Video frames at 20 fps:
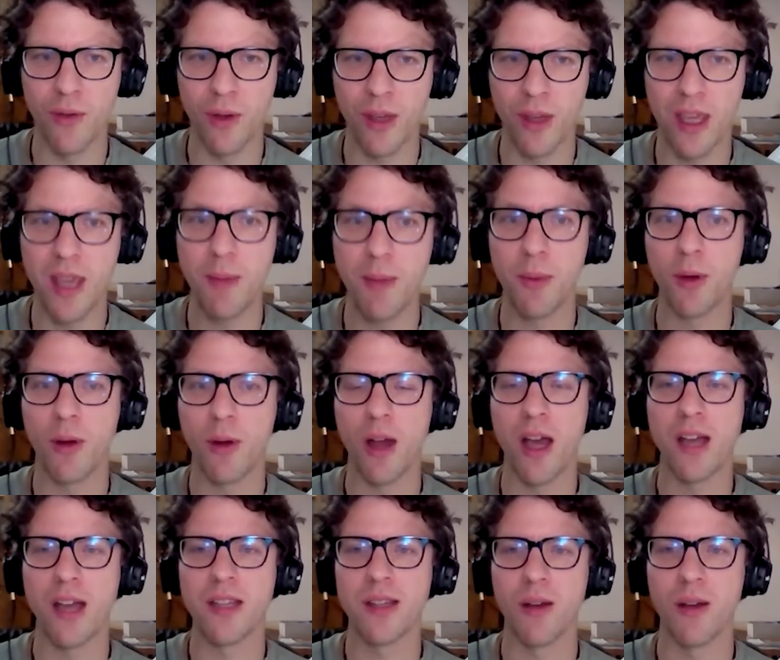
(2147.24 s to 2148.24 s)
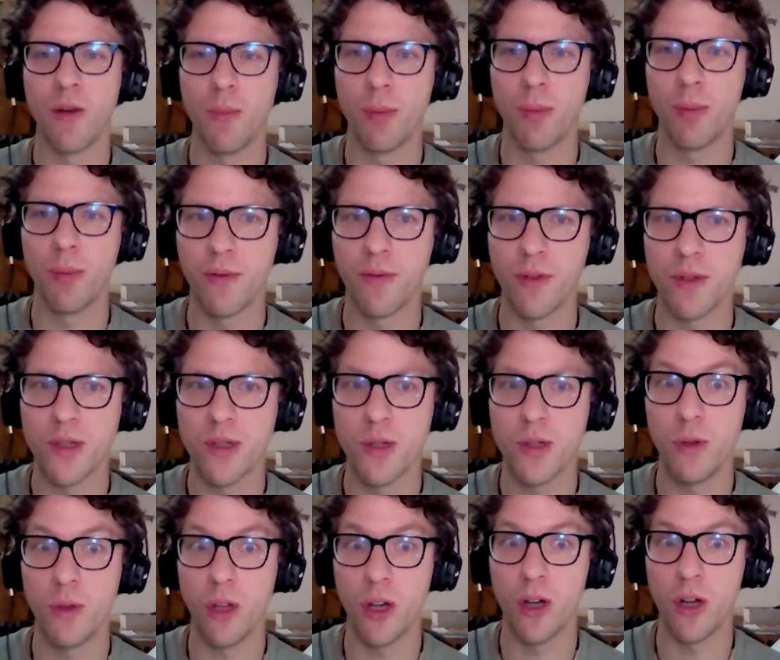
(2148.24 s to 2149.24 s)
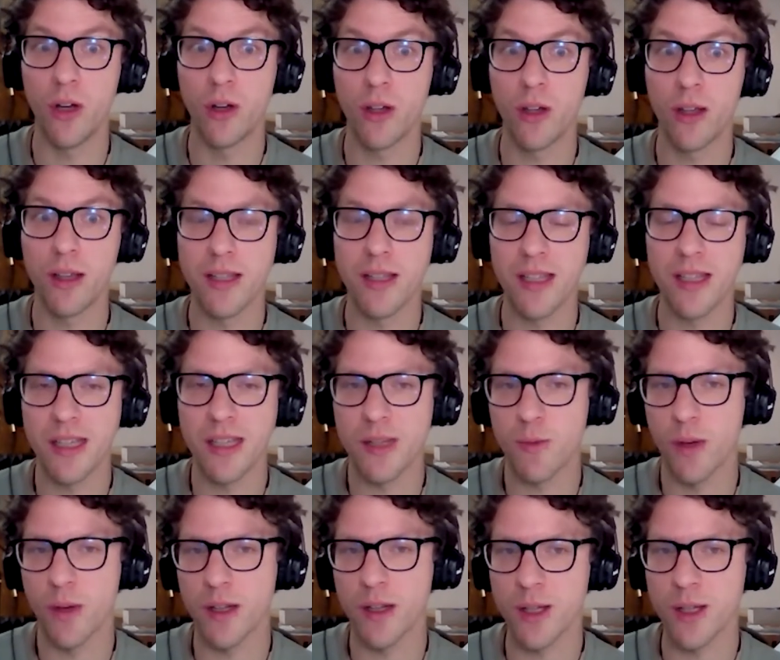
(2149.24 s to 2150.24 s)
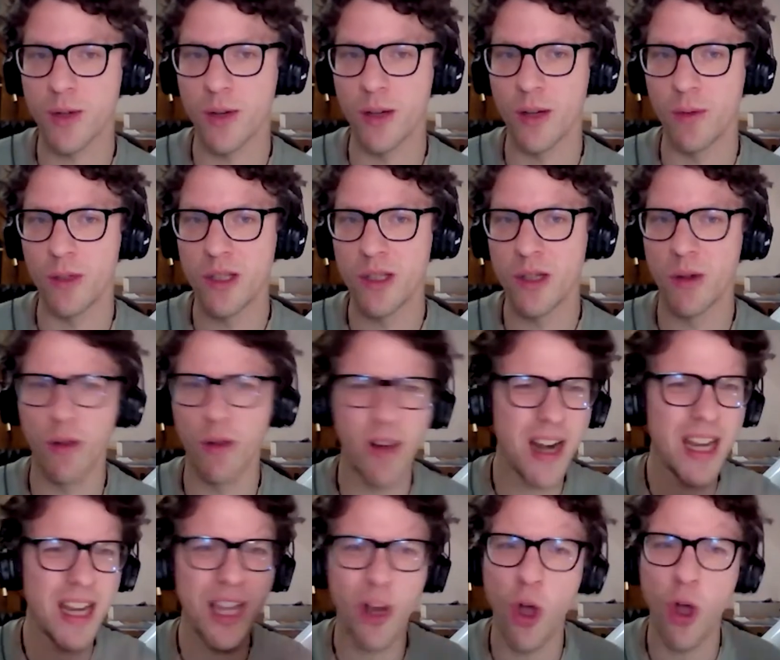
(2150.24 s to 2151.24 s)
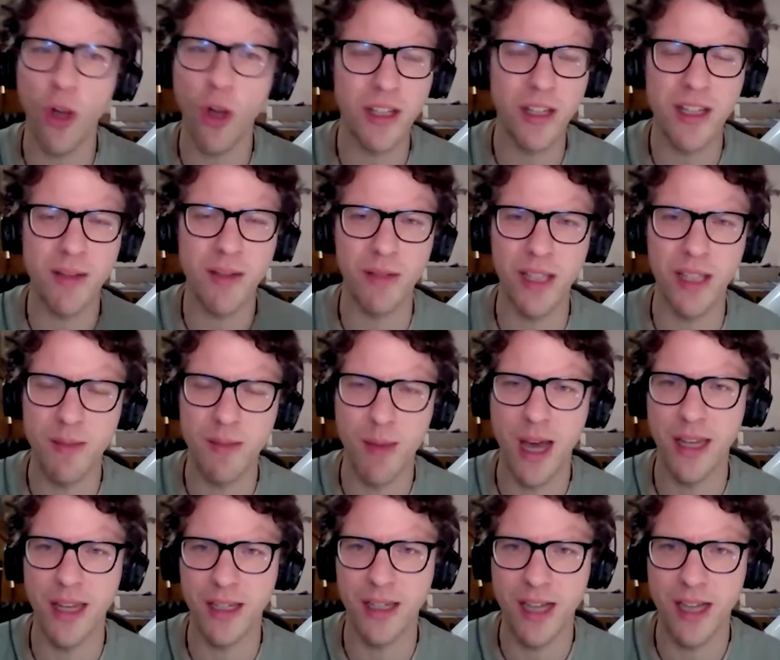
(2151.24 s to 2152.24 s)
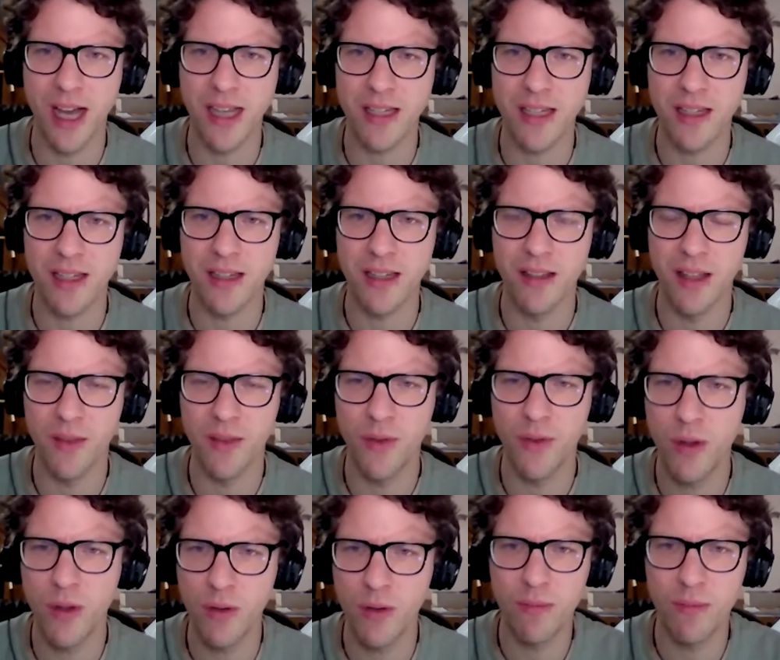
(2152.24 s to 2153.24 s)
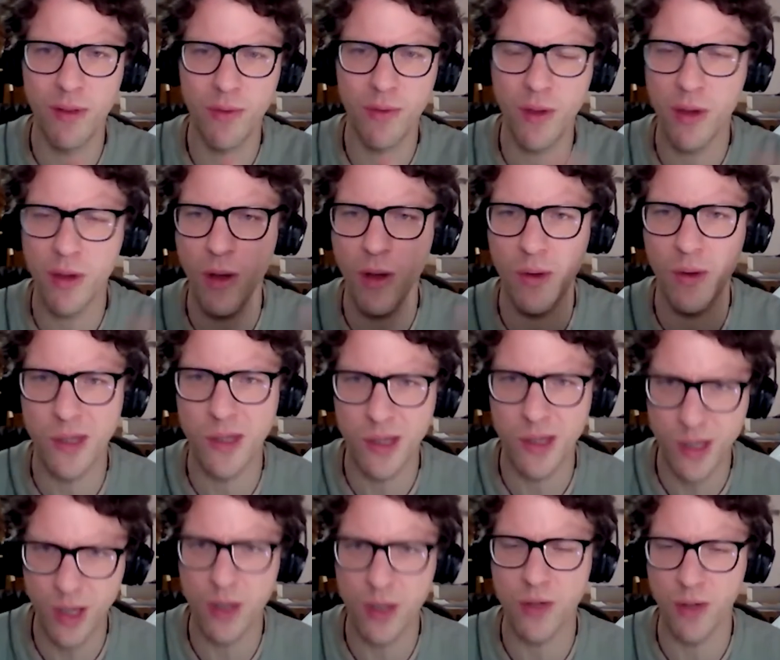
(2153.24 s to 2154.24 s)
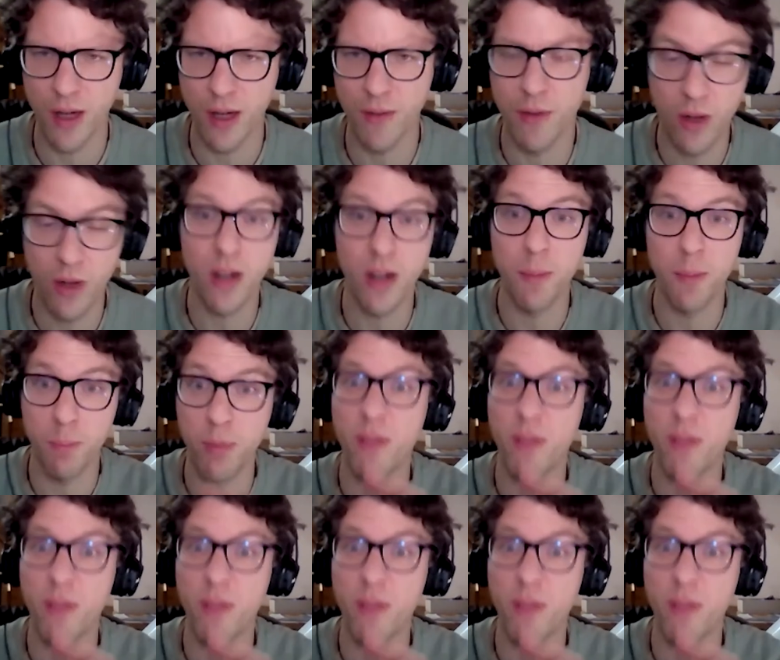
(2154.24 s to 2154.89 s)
keep your eyes open for too long, because this is what a screen will do, or any cognitively demanding task. If you go into surgery, if you're going to